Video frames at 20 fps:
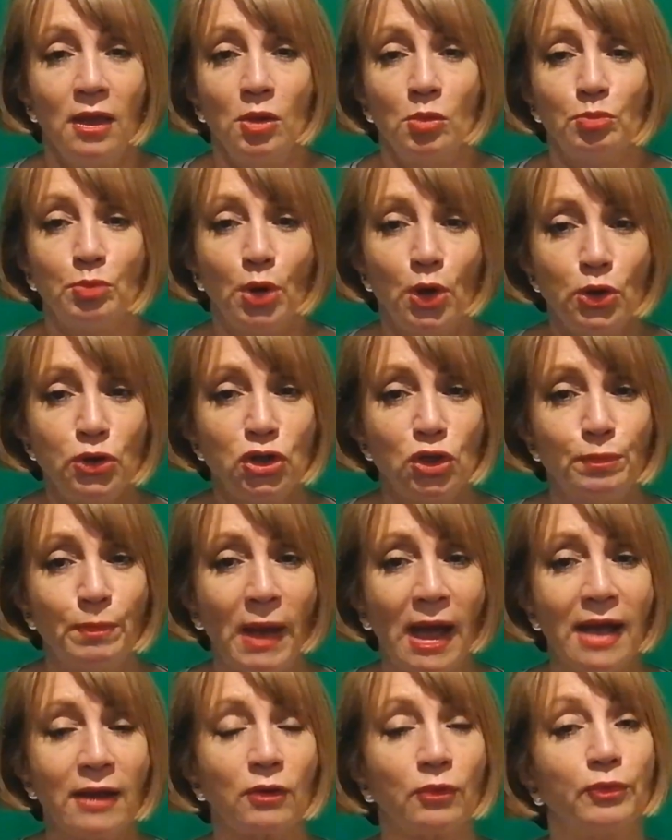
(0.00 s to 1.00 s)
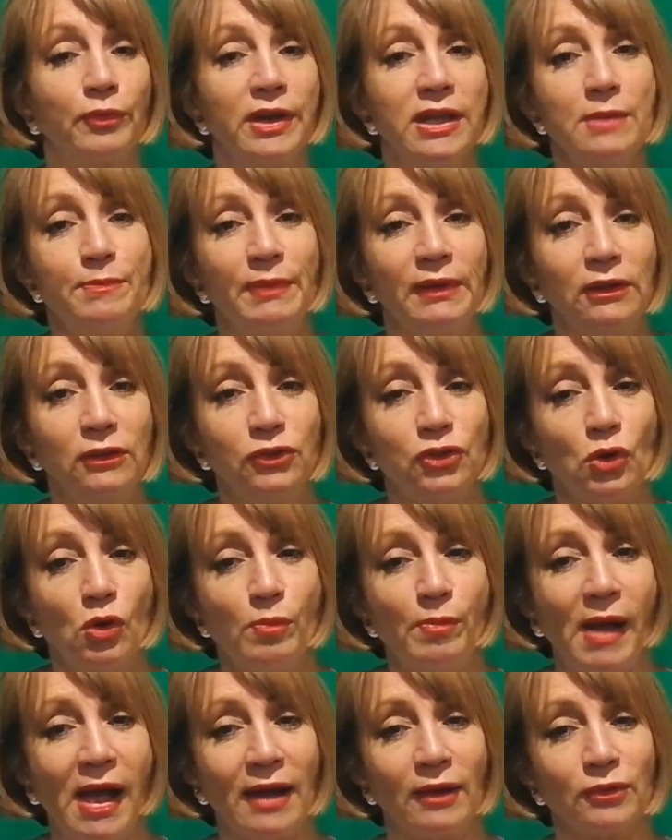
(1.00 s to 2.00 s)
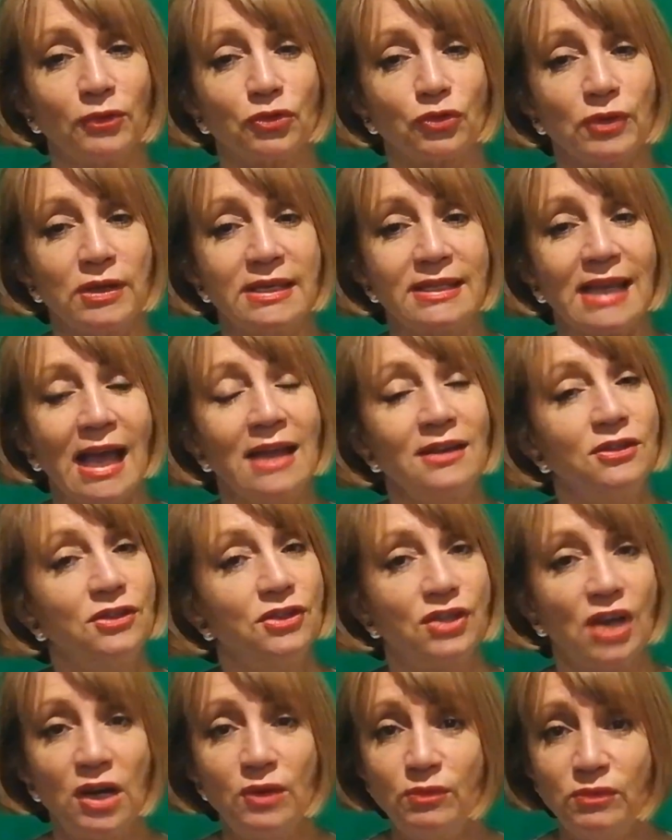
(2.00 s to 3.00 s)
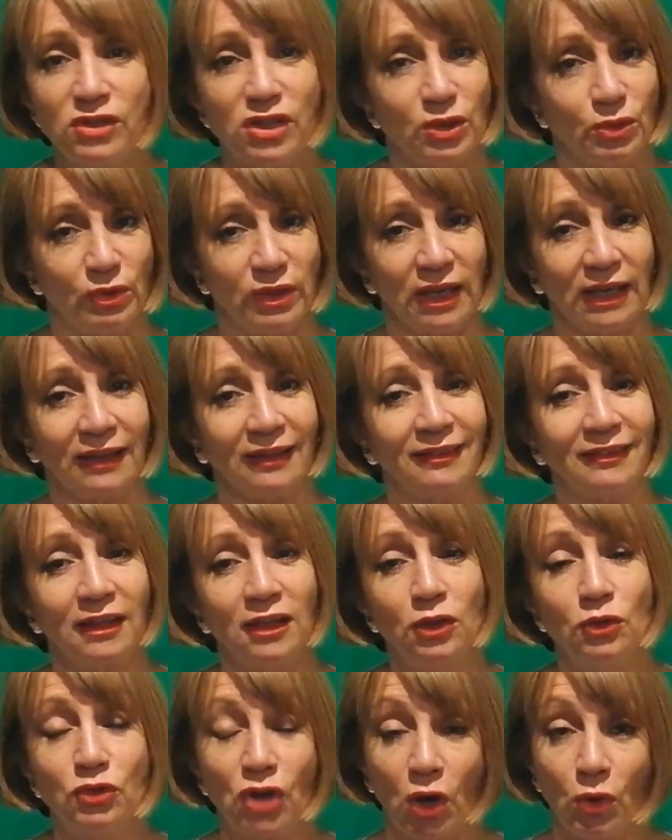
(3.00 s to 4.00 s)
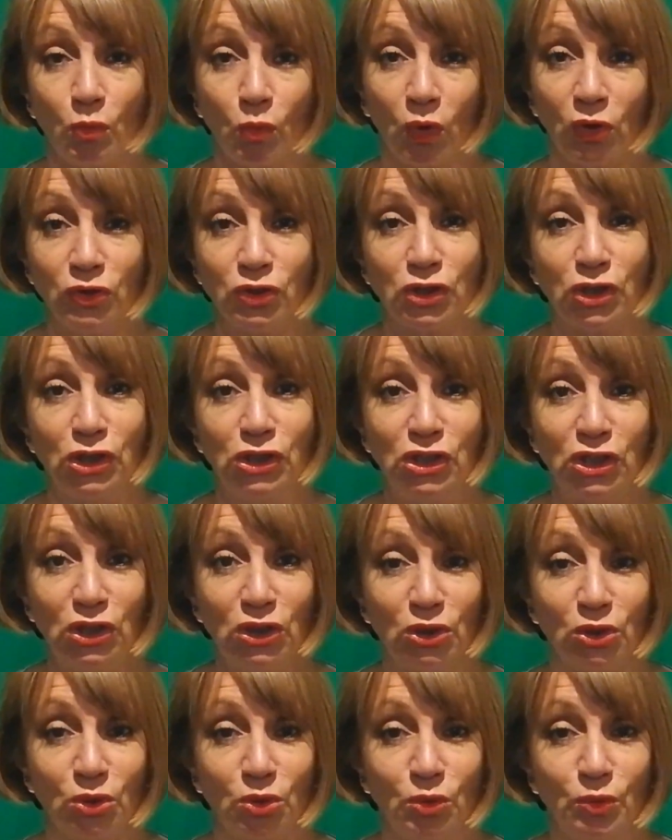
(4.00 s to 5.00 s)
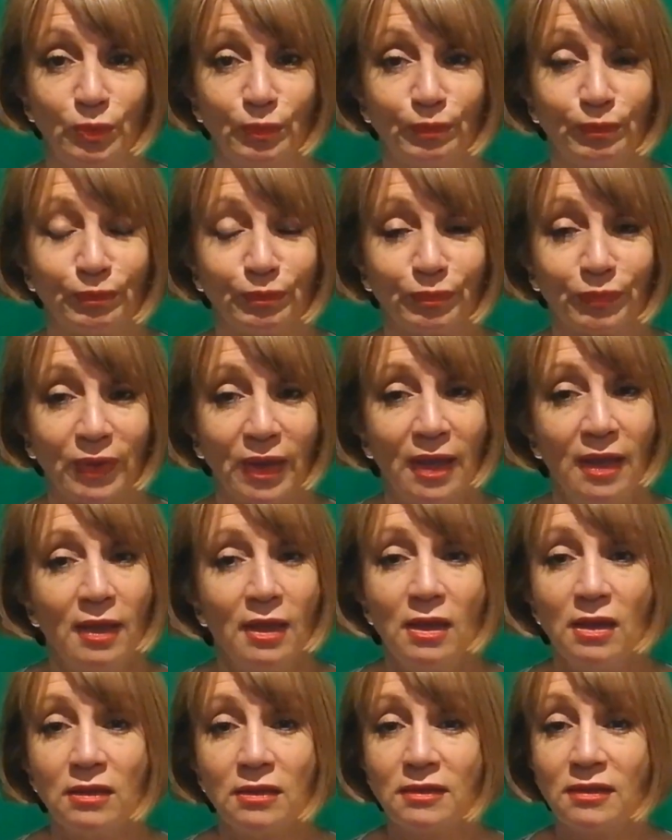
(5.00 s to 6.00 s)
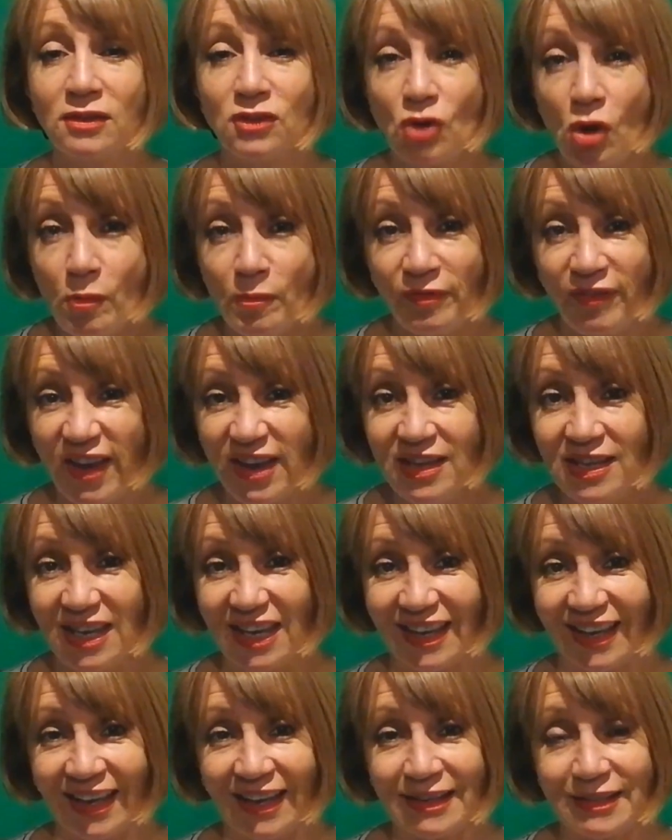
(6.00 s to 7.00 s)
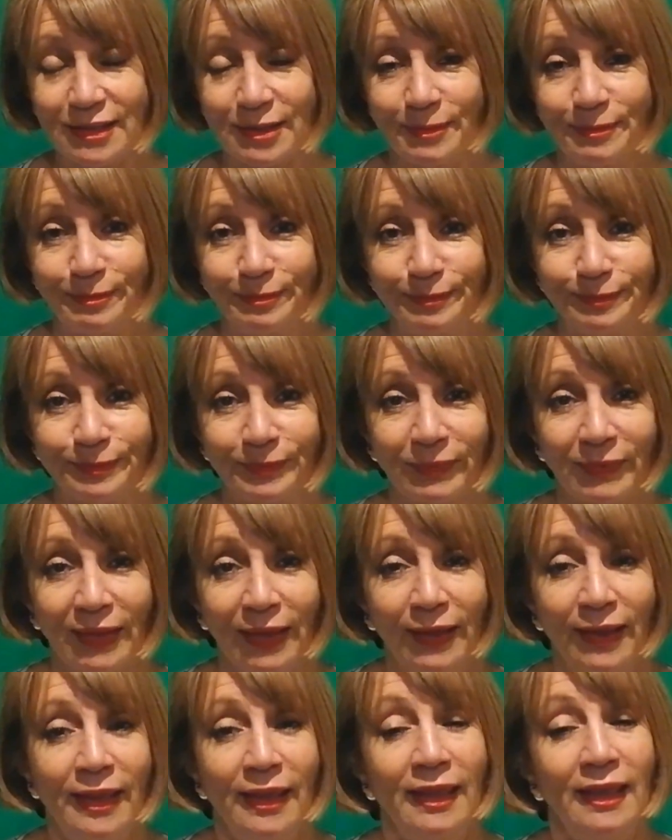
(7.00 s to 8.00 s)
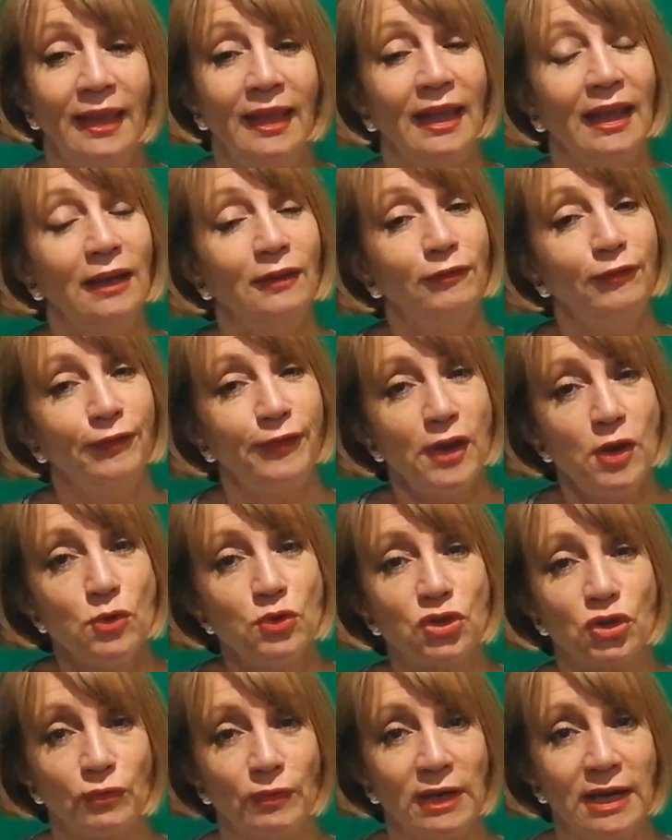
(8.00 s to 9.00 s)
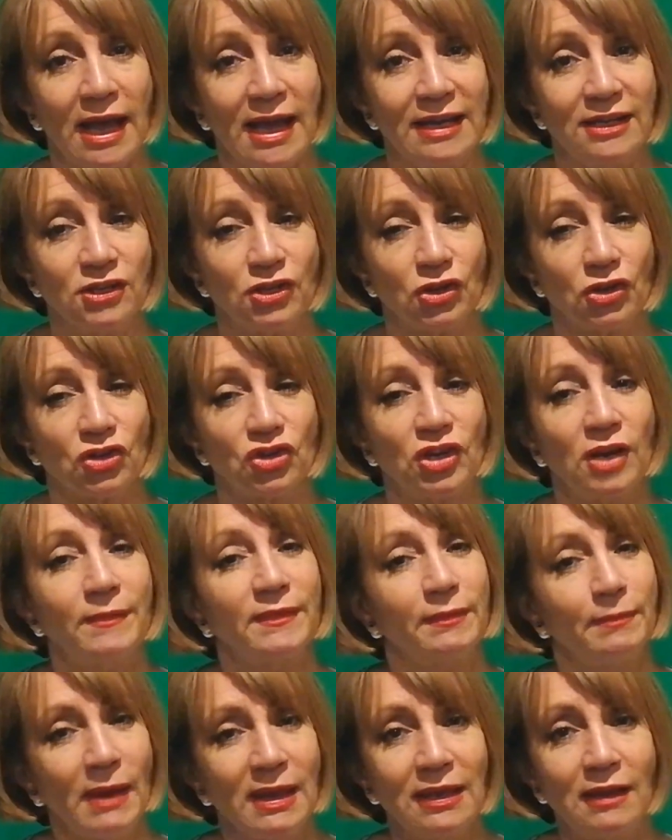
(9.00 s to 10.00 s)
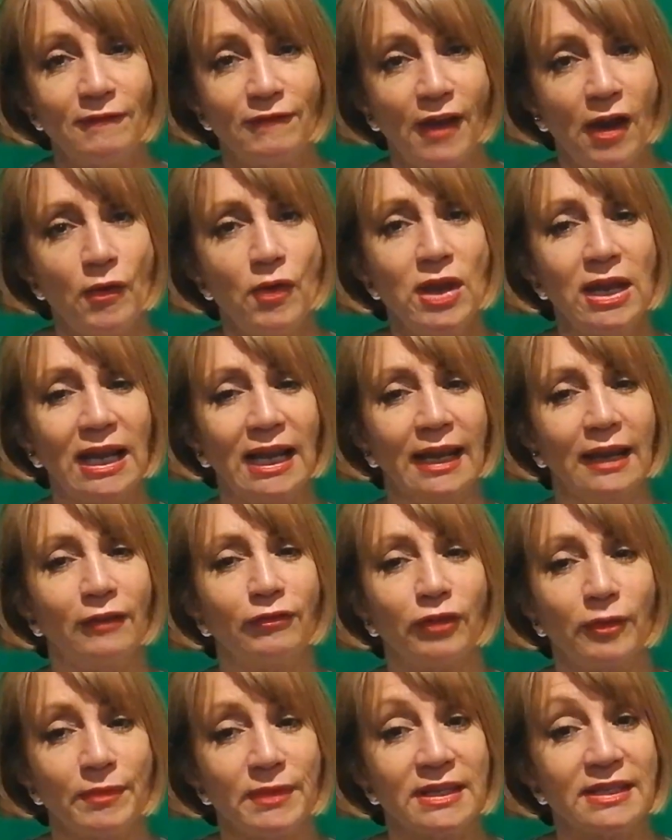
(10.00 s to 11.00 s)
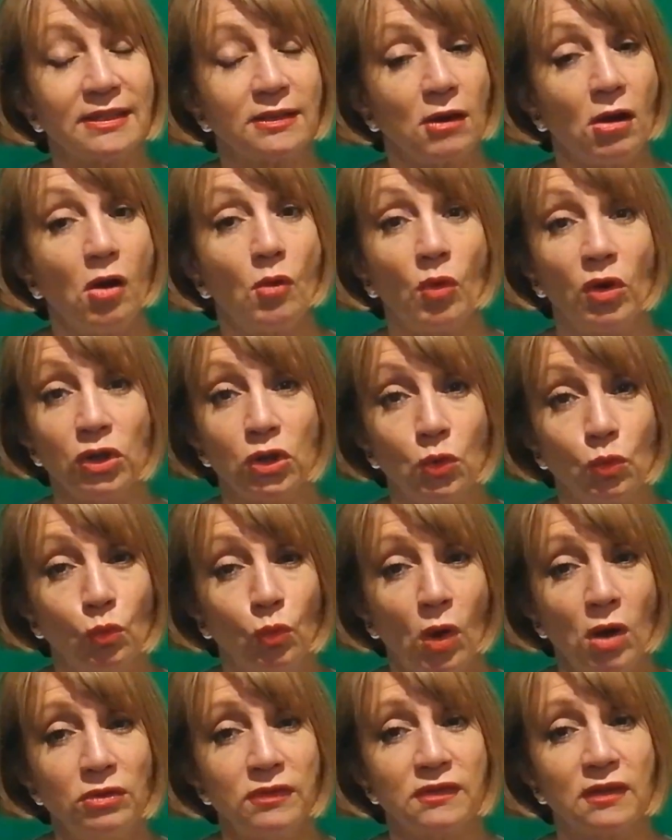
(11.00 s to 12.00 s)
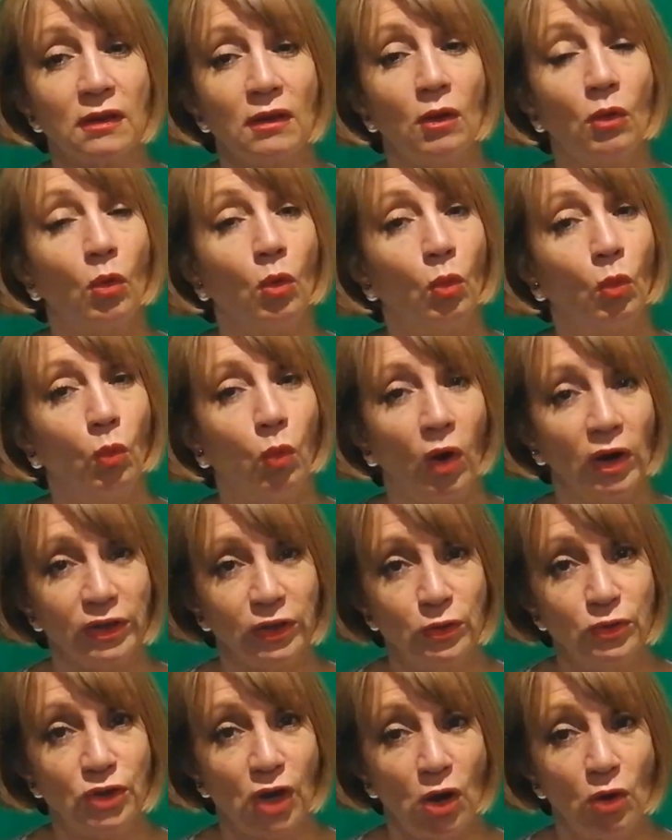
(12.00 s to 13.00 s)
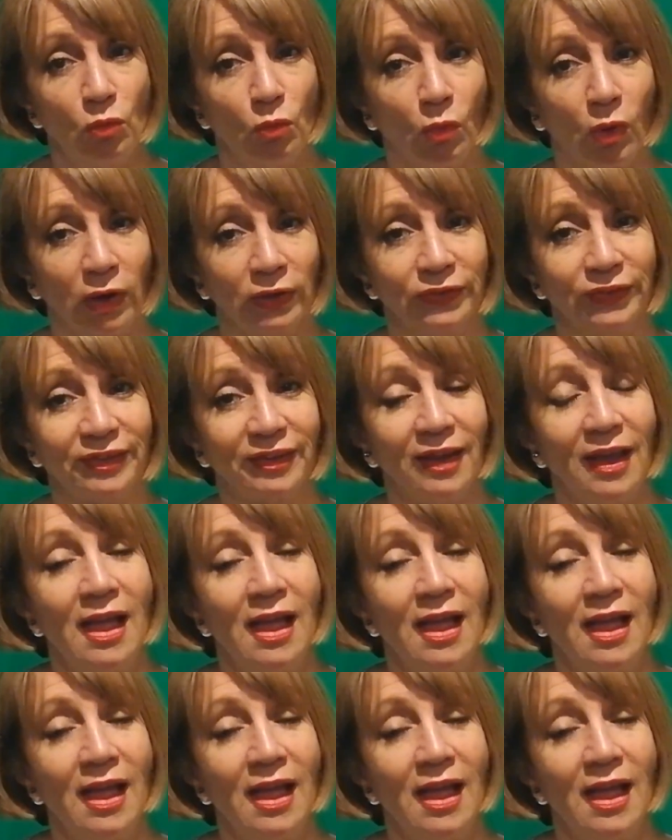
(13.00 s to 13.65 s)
Push back, rebuild your boundaries, and don't do things that you don't want to do. Stop faking it. In future relationships, make it very clear from the start what you want, what you don't want,